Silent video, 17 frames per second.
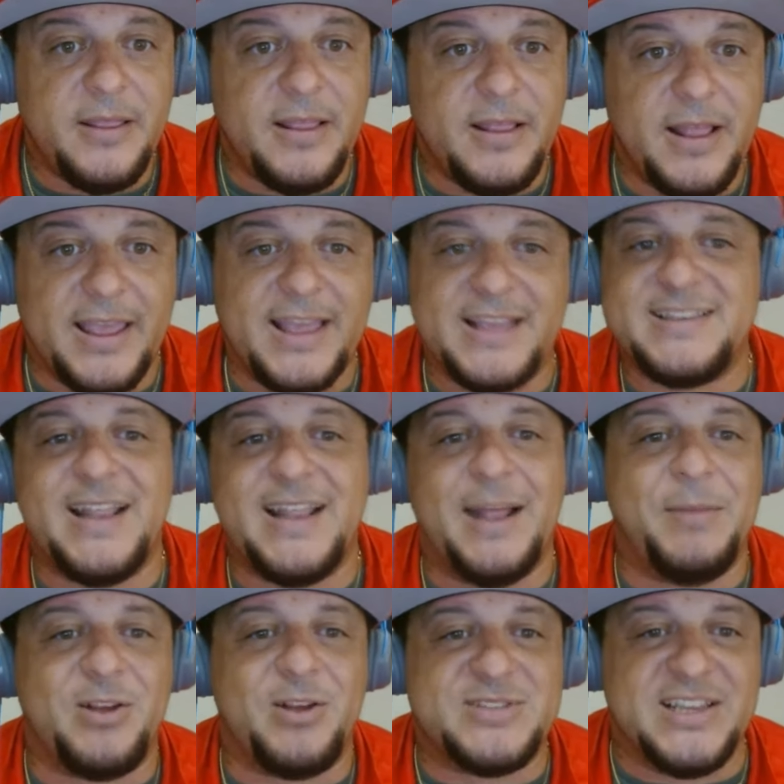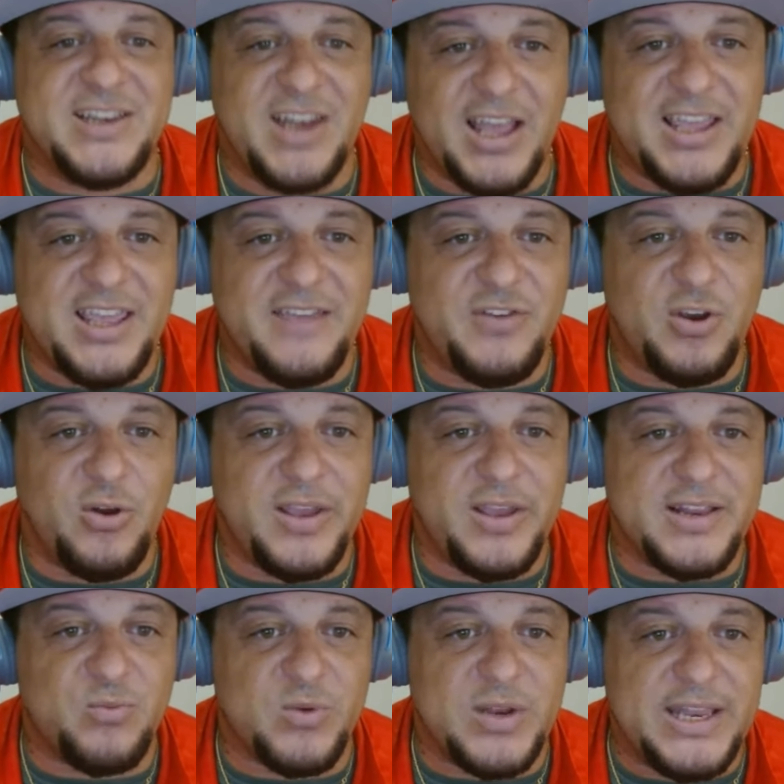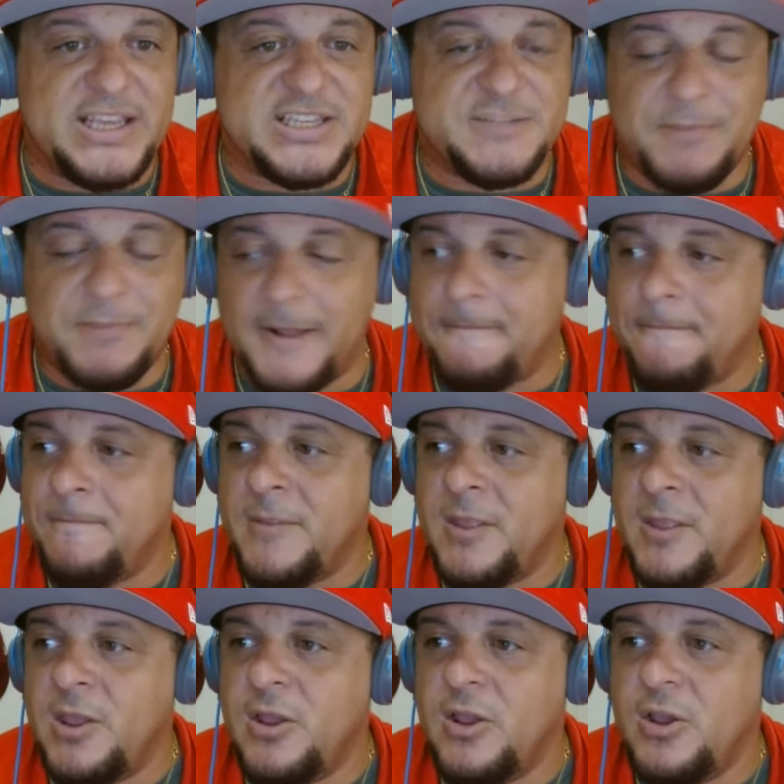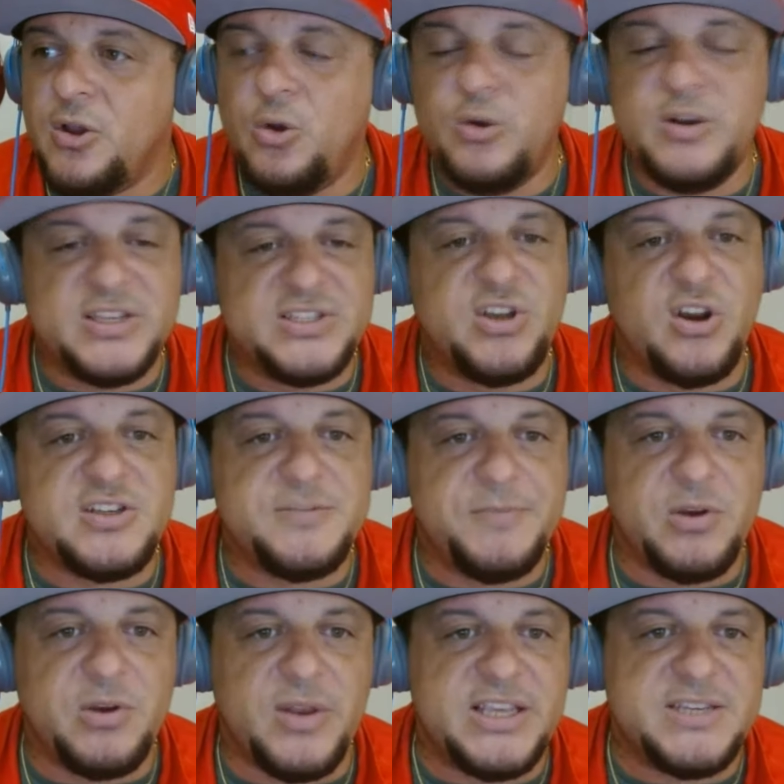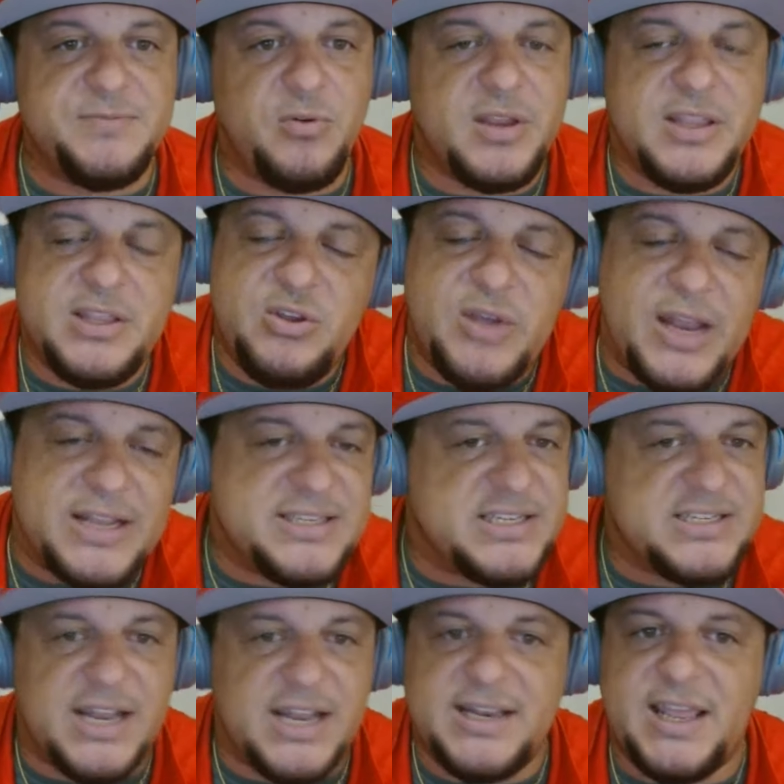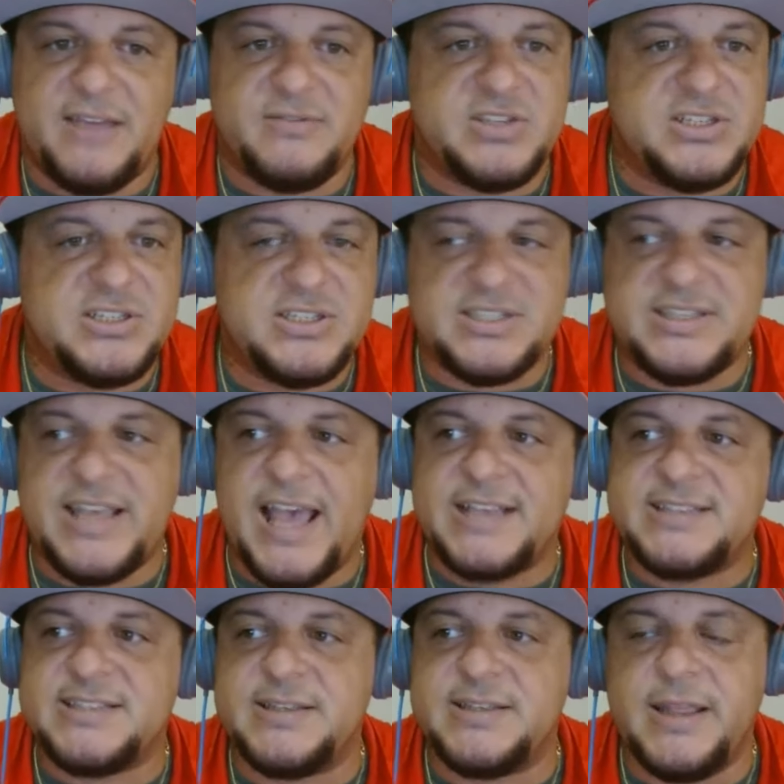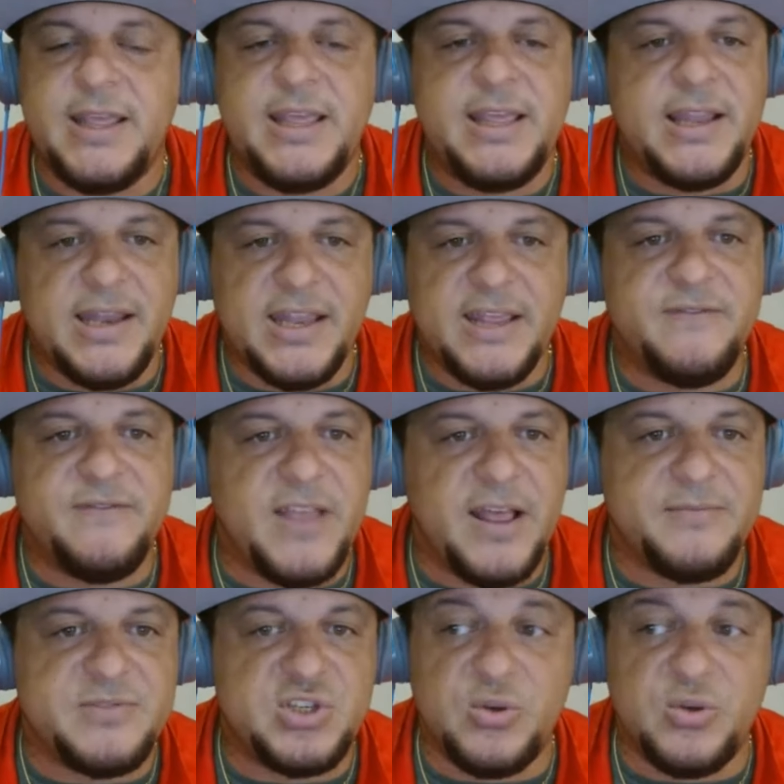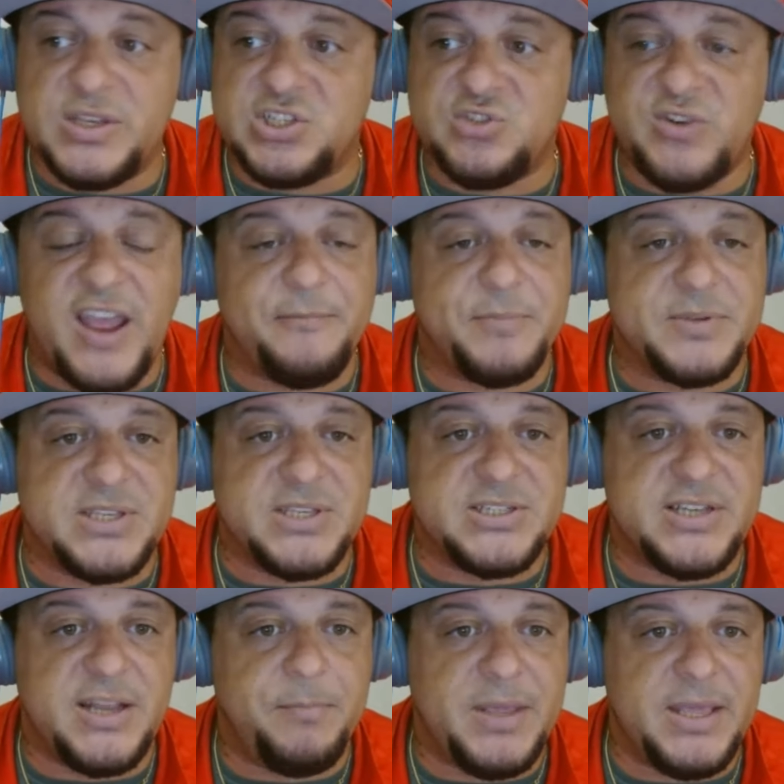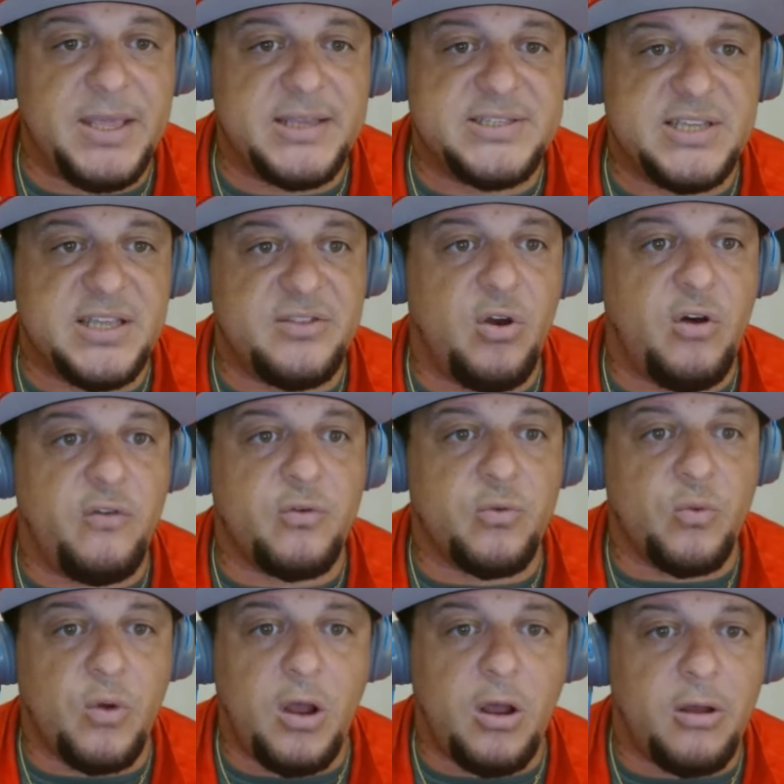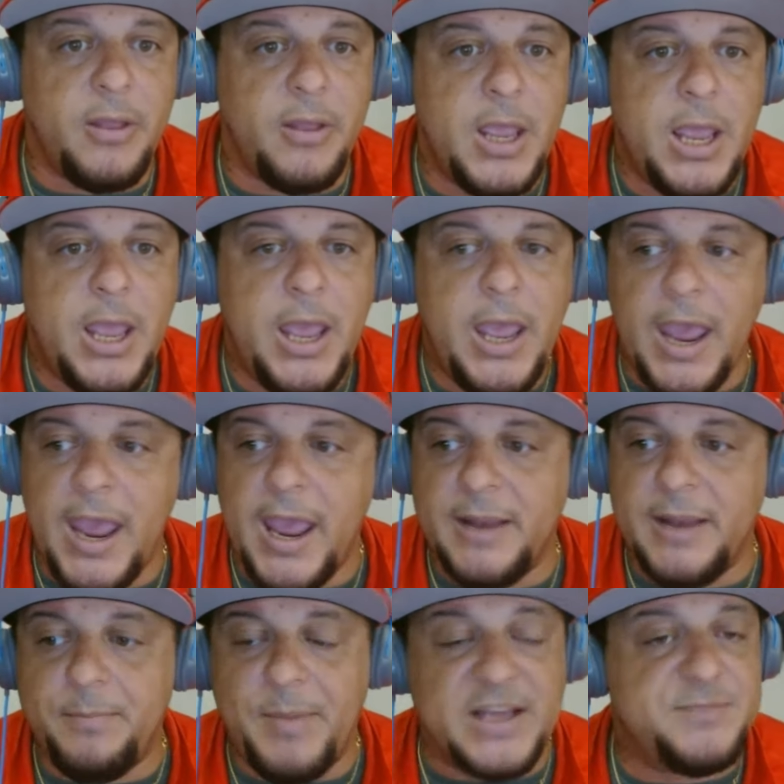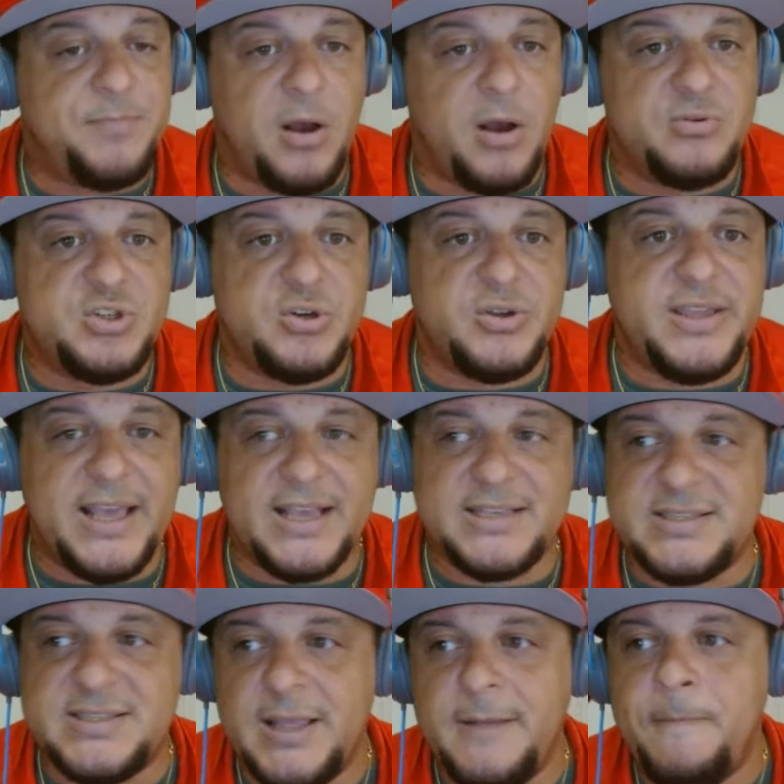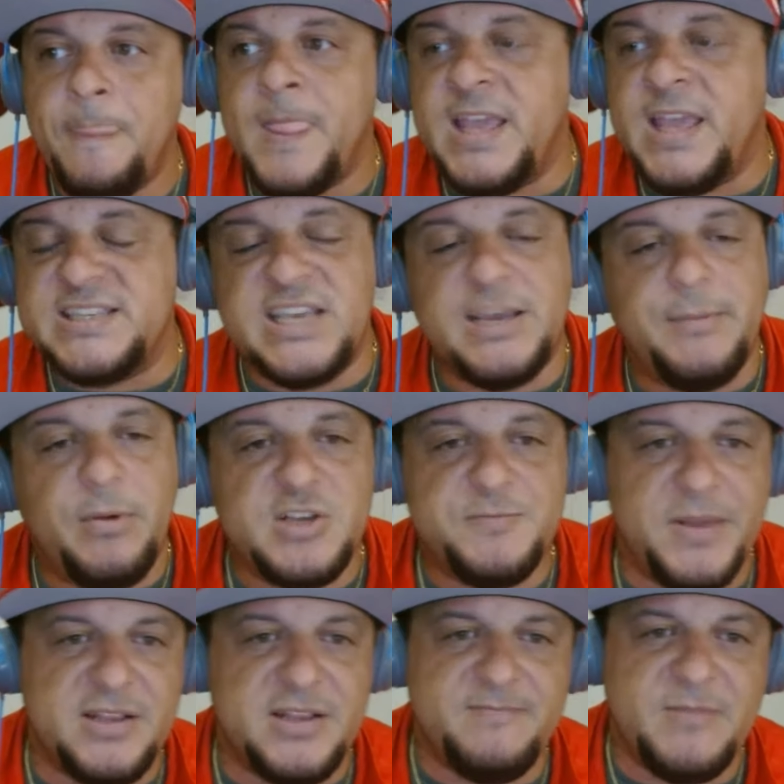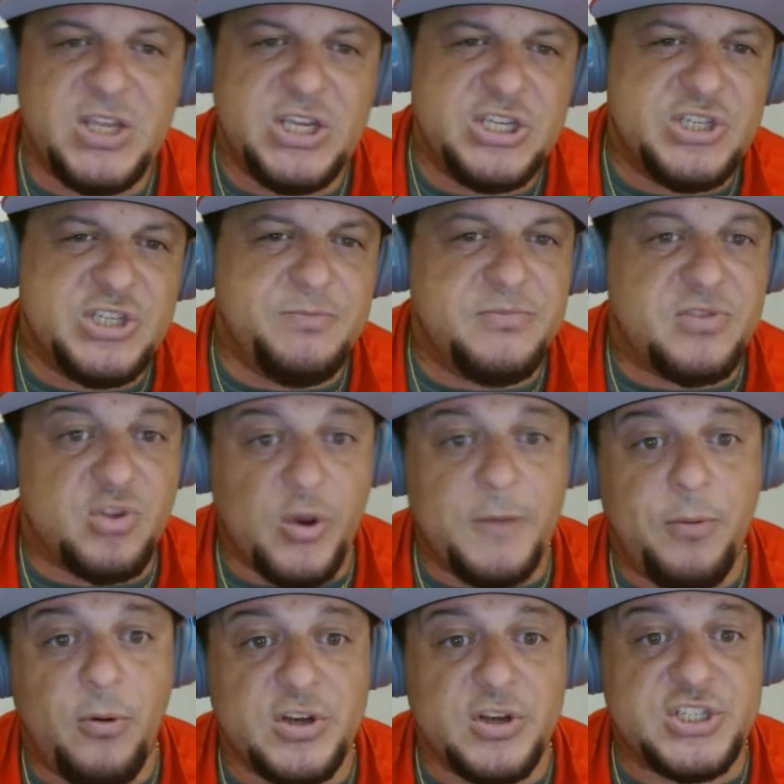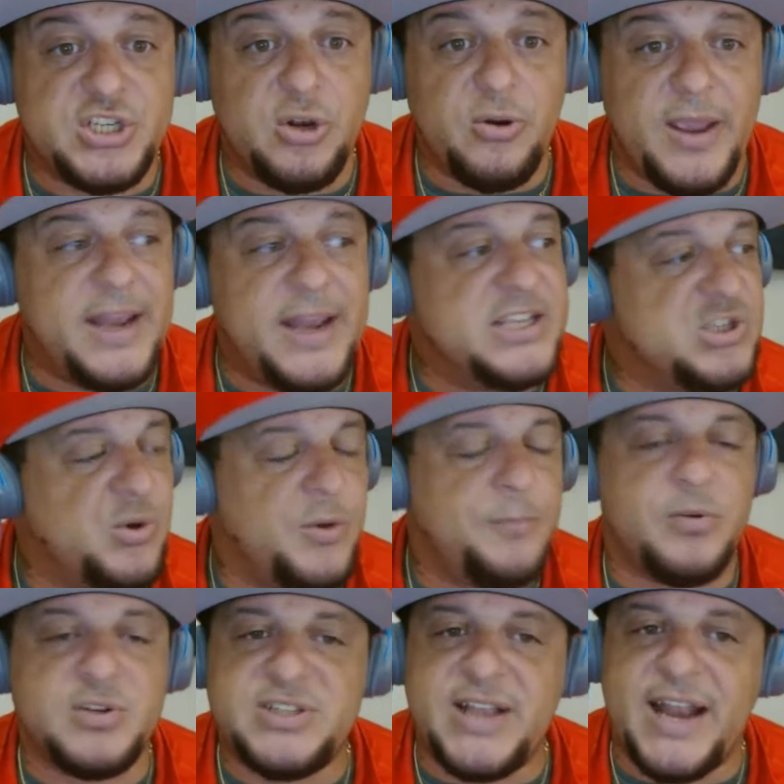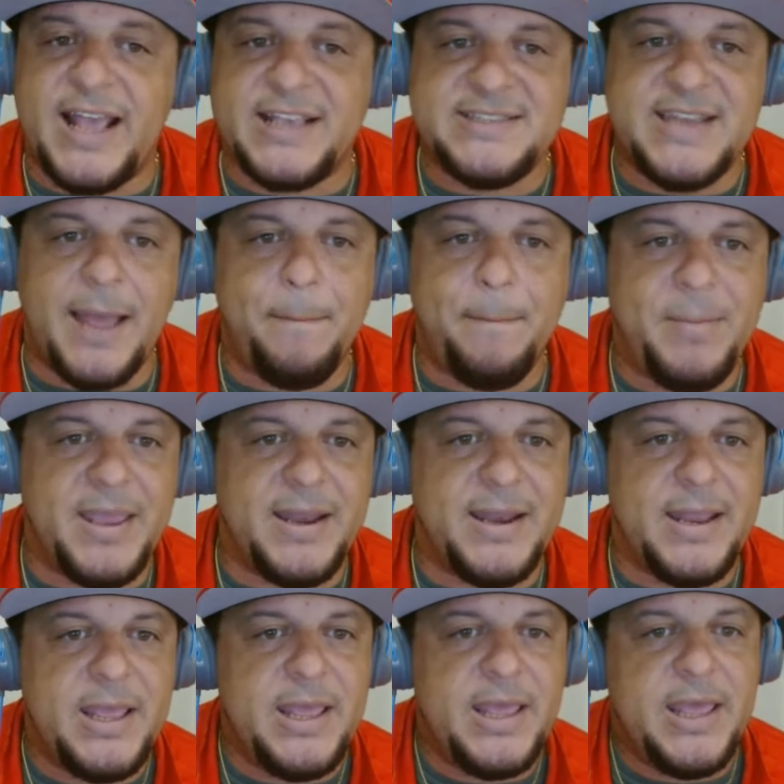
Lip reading: I guess, I'm not going to say lucky if you're going to get released, but who deserves to be released more? You got to say Johnny Davis. He just hasn't lived up to his draft position of being 10th overall. And Patrick Baldwin Jr., yes, his MO has been three-point shooter, and his three-point shot has not been